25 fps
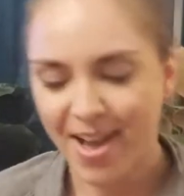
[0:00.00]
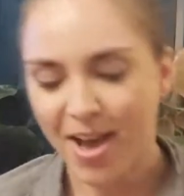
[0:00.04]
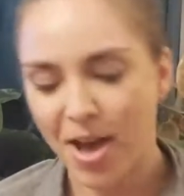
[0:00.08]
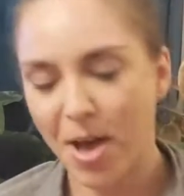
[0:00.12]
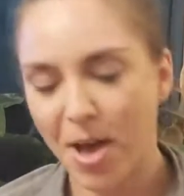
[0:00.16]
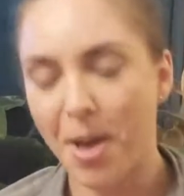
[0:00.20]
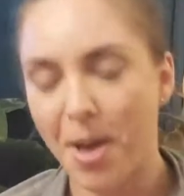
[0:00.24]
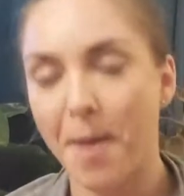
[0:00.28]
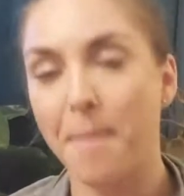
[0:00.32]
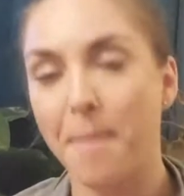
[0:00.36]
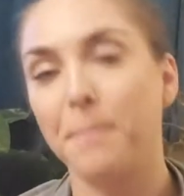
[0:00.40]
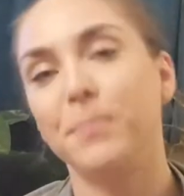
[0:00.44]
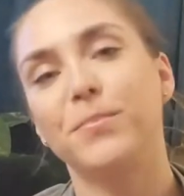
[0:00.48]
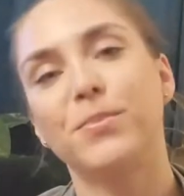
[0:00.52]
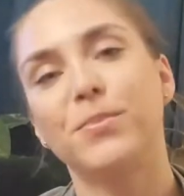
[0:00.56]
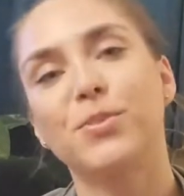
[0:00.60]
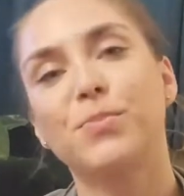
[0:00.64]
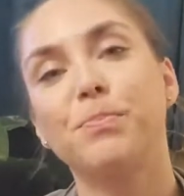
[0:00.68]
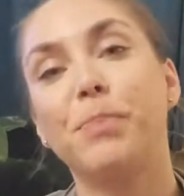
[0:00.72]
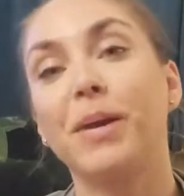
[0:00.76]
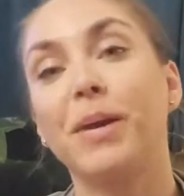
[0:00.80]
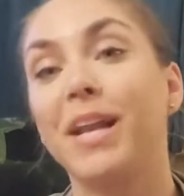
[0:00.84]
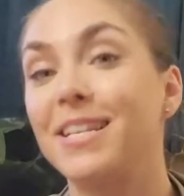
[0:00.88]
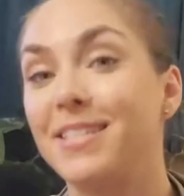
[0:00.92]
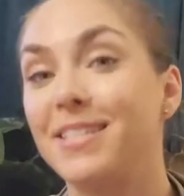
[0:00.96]

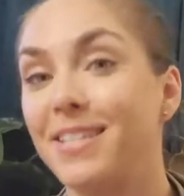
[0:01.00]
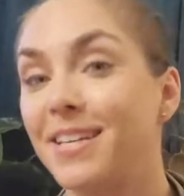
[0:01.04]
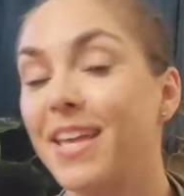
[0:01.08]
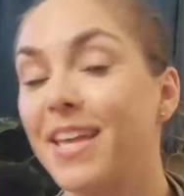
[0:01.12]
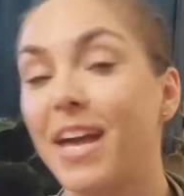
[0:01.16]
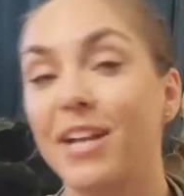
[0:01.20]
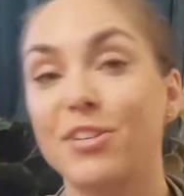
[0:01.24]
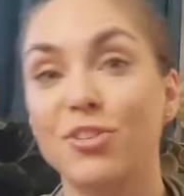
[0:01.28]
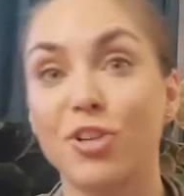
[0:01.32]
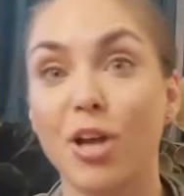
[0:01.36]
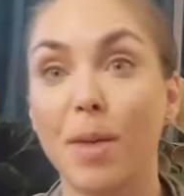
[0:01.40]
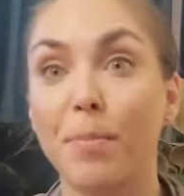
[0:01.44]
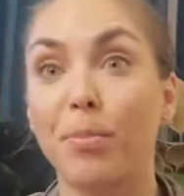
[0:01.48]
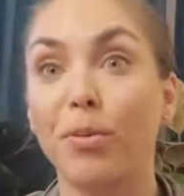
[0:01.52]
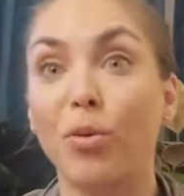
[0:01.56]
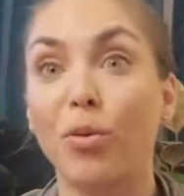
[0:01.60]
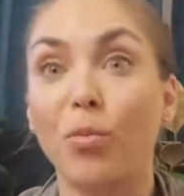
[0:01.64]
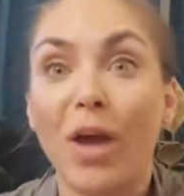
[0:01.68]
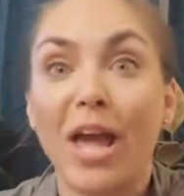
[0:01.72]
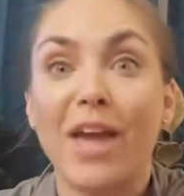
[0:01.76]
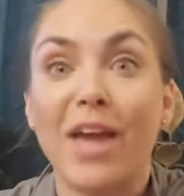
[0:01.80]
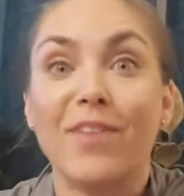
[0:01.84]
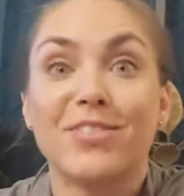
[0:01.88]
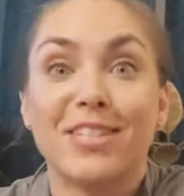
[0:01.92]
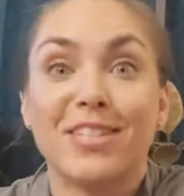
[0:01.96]
But I did catch a couple of
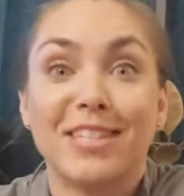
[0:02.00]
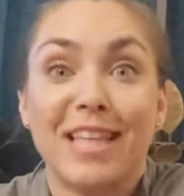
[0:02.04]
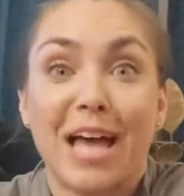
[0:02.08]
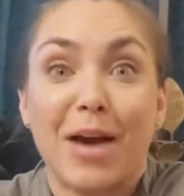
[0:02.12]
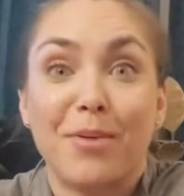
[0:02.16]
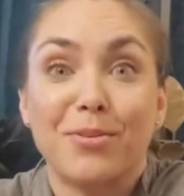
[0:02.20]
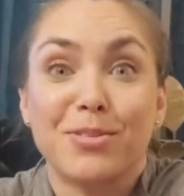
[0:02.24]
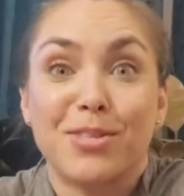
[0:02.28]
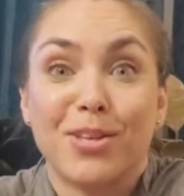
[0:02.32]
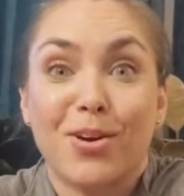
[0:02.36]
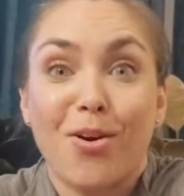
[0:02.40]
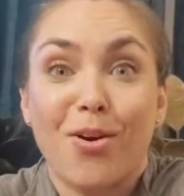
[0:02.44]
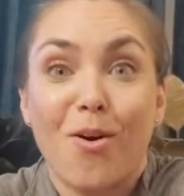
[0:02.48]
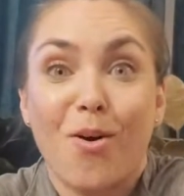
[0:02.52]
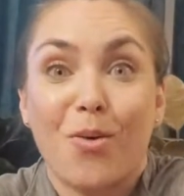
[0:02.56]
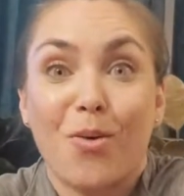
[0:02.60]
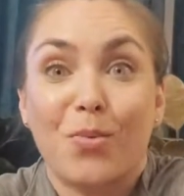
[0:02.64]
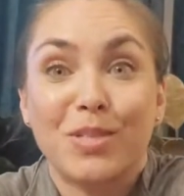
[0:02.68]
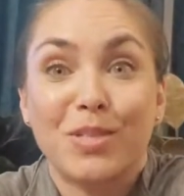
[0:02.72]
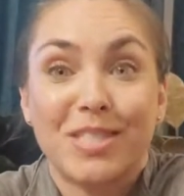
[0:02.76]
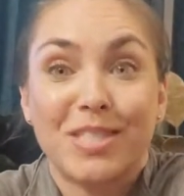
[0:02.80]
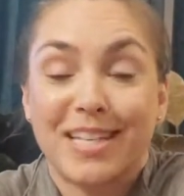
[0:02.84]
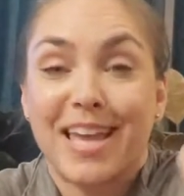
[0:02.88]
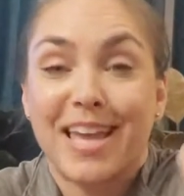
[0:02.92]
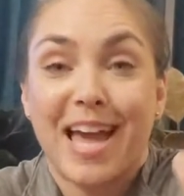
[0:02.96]
waves, and that was the goal,
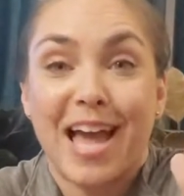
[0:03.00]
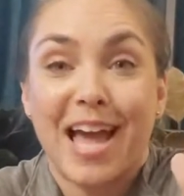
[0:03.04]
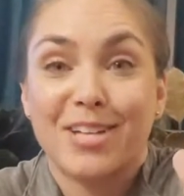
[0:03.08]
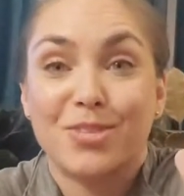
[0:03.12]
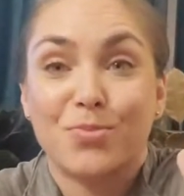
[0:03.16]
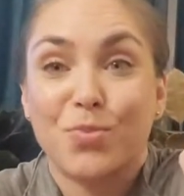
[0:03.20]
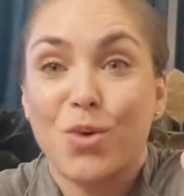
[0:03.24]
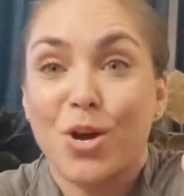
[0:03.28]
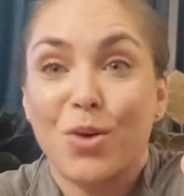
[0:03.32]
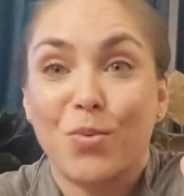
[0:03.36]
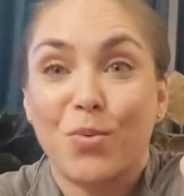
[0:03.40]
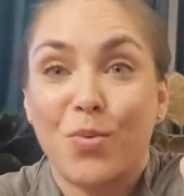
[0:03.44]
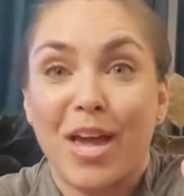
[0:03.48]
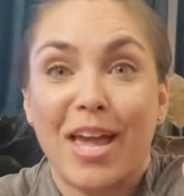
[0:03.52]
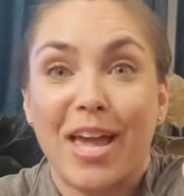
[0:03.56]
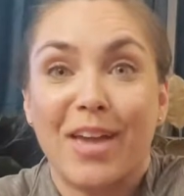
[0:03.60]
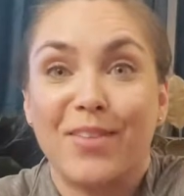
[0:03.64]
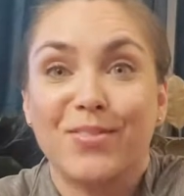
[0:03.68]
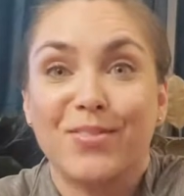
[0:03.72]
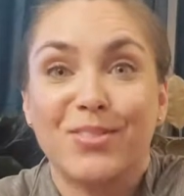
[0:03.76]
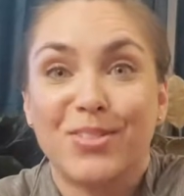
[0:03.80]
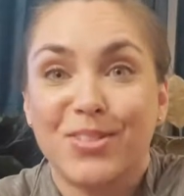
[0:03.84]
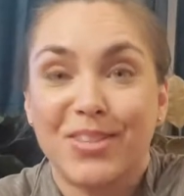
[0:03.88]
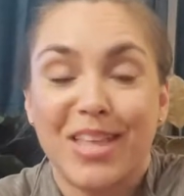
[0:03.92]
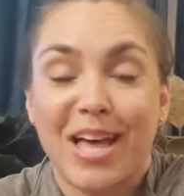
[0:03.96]
was to catch 1 wave.
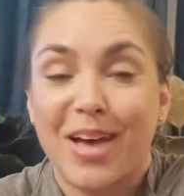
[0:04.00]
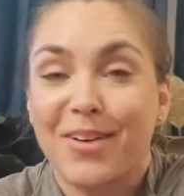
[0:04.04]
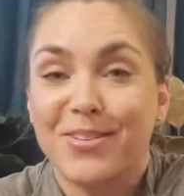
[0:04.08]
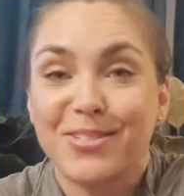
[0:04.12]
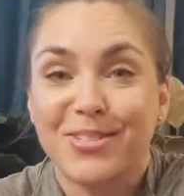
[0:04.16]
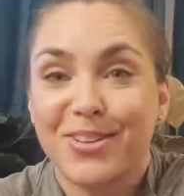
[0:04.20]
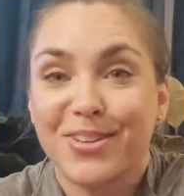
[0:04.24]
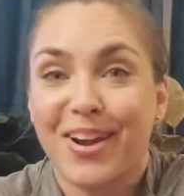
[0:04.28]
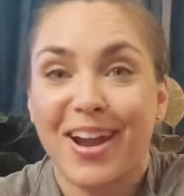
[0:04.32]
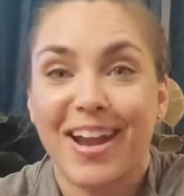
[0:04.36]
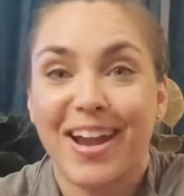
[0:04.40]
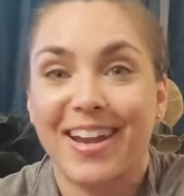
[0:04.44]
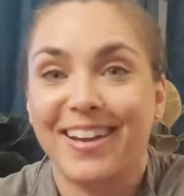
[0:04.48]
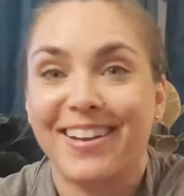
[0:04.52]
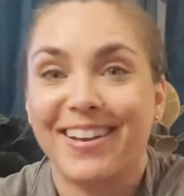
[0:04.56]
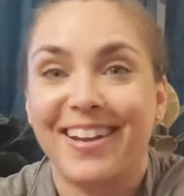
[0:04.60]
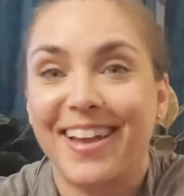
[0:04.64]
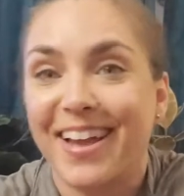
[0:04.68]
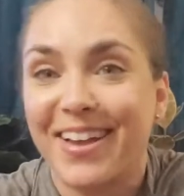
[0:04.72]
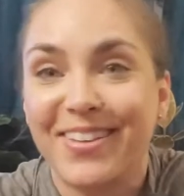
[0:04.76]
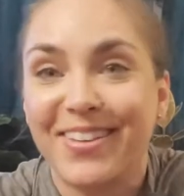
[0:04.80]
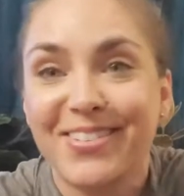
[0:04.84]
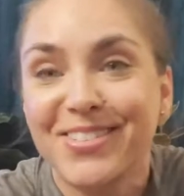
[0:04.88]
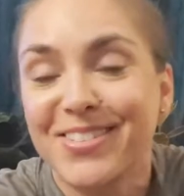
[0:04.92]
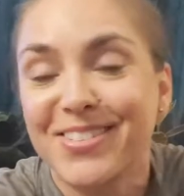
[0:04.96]
So that was great.
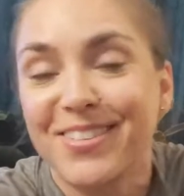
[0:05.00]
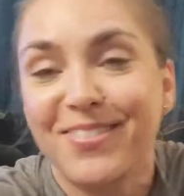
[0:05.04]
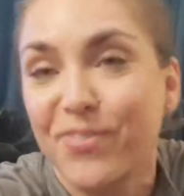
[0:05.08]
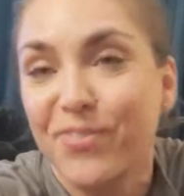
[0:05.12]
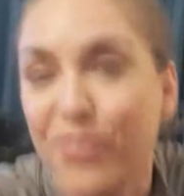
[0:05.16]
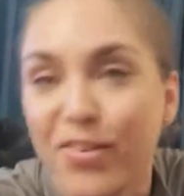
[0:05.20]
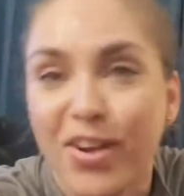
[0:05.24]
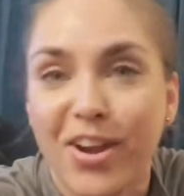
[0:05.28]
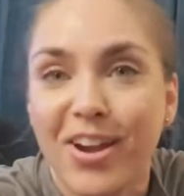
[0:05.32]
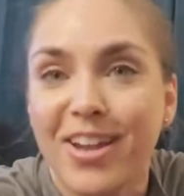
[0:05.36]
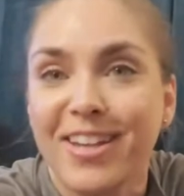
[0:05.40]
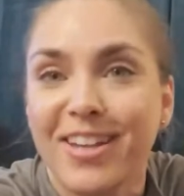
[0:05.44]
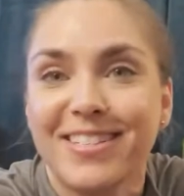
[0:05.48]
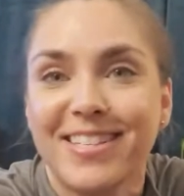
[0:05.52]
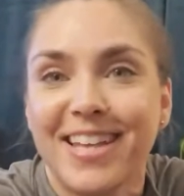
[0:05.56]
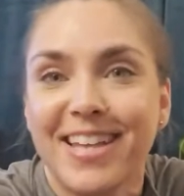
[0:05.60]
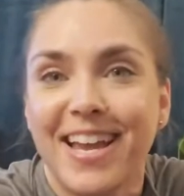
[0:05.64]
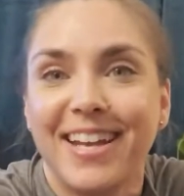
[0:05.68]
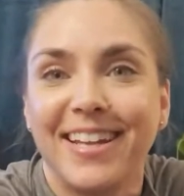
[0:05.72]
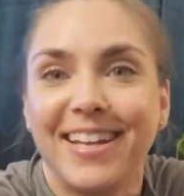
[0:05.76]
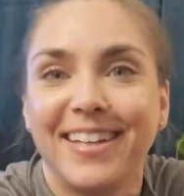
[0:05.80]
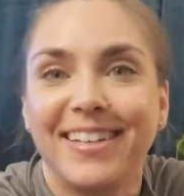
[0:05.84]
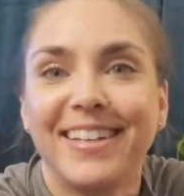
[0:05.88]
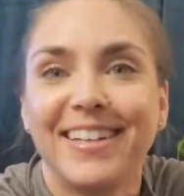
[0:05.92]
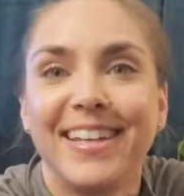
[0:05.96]
I was very
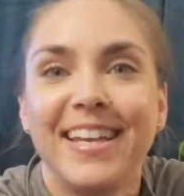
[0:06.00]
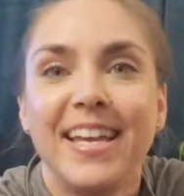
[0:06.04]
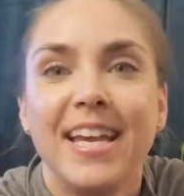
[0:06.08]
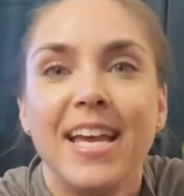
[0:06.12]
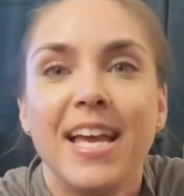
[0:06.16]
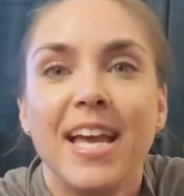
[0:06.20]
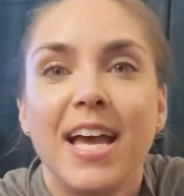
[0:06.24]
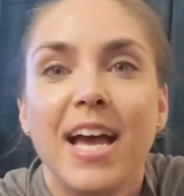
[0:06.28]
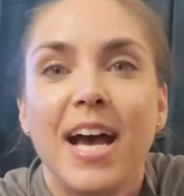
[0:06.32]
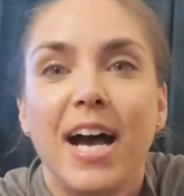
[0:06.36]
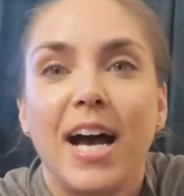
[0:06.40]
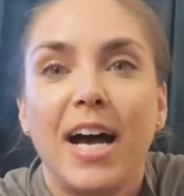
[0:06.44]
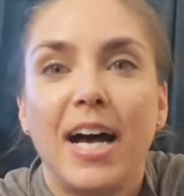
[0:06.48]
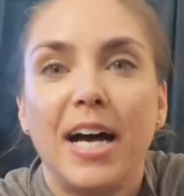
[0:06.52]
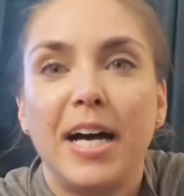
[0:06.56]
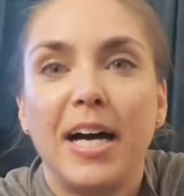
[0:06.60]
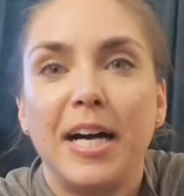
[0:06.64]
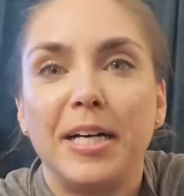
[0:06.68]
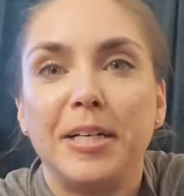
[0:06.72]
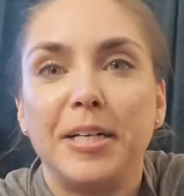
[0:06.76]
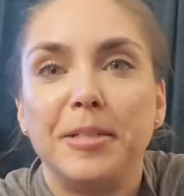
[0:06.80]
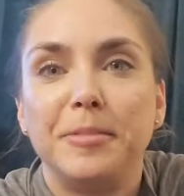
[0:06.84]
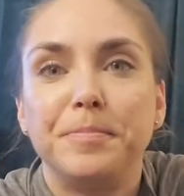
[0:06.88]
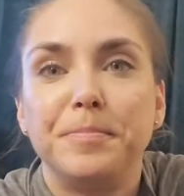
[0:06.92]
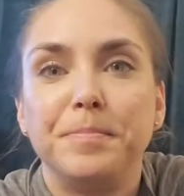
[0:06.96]
excited.
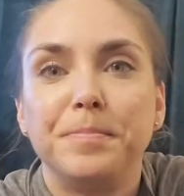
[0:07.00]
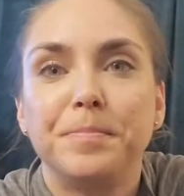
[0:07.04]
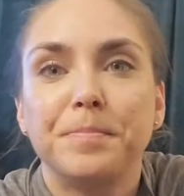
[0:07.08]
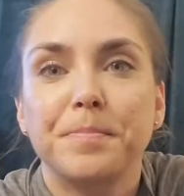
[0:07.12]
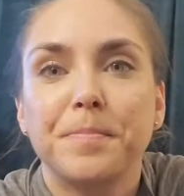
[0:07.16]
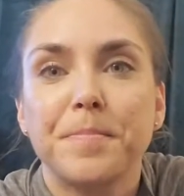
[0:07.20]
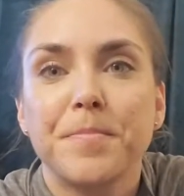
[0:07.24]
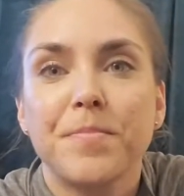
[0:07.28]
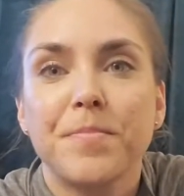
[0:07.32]
Donnie